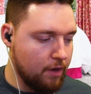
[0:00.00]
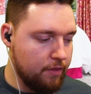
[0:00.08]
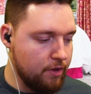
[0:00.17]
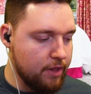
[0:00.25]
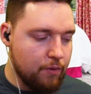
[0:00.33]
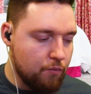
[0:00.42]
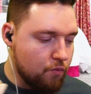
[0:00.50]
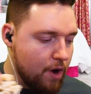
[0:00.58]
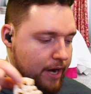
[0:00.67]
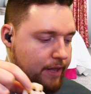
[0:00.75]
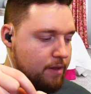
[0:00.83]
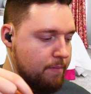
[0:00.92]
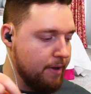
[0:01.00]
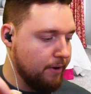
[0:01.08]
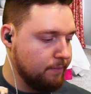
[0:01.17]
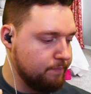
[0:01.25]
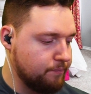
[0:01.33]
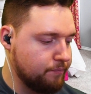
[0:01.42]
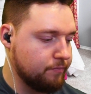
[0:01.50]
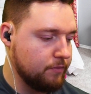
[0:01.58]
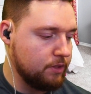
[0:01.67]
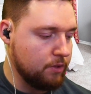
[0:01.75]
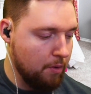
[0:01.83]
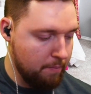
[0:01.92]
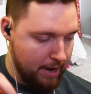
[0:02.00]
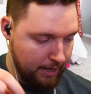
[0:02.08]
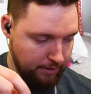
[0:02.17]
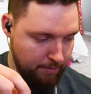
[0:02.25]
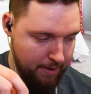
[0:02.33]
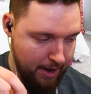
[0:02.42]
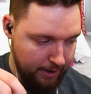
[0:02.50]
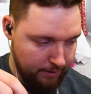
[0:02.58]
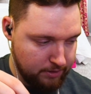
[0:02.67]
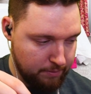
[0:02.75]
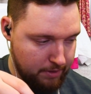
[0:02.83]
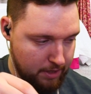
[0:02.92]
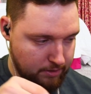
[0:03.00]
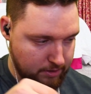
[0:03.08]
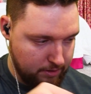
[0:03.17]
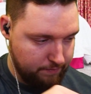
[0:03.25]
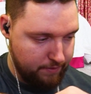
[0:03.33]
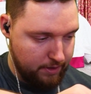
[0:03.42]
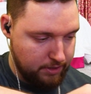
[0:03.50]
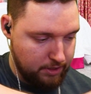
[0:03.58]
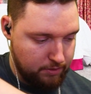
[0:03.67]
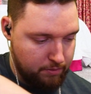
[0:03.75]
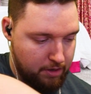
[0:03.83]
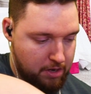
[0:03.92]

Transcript: They're like right in the middle. It's going back in the bag. Somebody else can finish this one.